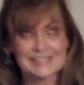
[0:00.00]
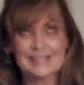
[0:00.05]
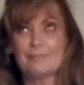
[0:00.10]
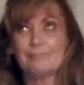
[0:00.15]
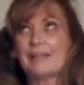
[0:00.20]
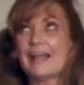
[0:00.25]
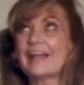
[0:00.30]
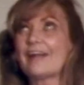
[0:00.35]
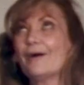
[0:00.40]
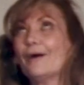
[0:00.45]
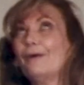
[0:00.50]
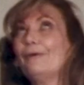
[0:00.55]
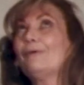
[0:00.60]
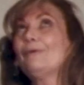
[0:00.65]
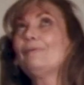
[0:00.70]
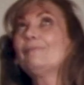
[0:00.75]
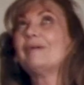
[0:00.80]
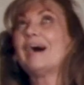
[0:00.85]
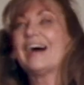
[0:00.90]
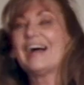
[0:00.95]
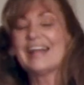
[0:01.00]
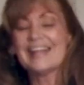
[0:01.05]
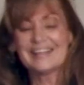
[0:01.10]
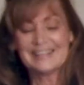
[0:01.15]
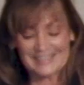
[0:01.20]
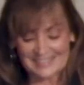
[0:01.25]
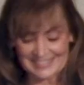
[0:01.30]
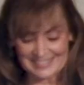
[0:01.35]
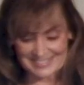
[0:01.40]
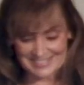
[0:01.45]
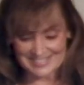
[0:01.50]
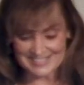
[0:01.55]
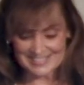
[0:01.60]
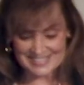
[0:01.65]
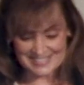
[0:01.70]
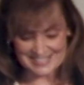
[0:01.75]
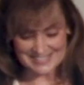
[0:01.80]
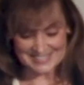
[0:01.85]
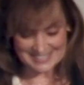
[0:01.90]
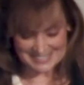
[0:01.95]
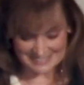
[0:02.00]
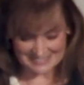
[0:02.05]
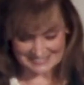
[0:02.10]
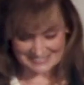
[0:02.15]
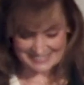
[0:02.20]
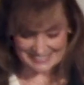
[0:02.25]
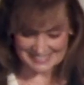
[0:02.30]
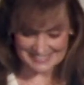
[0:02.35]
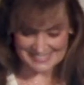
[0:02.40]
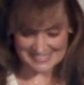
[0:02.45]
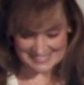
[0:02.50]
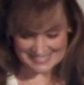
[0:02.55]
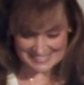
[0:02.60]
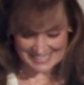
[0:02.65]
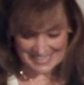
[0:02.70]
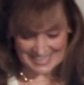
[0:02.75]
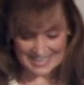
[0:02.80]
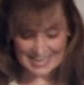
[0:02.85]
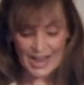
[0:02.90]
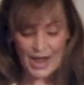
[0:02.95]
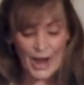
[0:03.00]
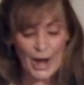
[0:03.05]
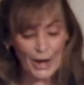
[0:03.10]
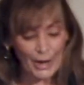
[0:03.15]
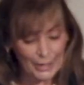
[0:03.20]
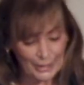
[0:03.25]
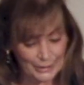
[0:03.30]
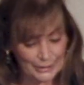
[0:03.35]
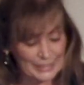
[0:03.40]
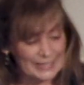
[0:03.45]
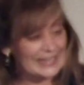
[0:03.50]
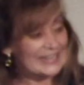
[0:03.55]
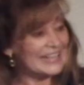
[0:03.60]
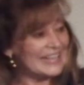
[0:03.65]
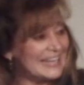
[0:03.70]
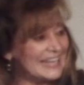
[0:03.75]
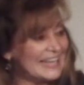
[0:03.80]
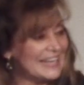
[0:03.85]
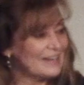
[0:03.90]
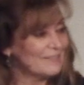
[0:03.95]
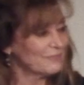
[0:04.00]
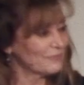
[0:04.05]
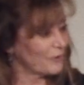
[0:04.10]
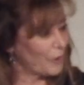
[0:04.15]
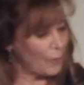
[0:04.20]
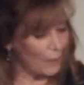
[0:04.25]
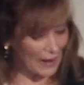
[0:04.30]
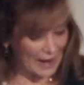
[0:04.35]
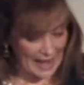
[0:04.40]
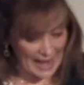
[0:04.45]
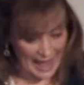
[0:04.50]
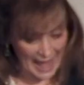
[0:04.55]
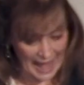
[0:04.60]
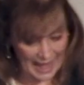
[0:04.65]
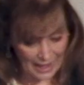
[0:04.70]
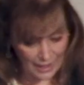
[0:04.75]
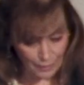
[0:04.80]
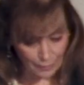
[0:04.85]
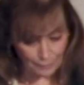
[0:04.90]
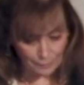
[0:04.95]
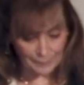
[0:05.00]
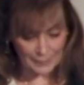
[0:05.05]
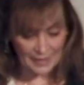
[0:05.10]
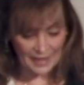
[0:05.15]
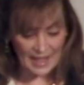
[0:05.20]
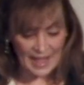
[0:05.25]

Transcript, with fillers: I'm like, oh my goodness. She still didn't see her need for help.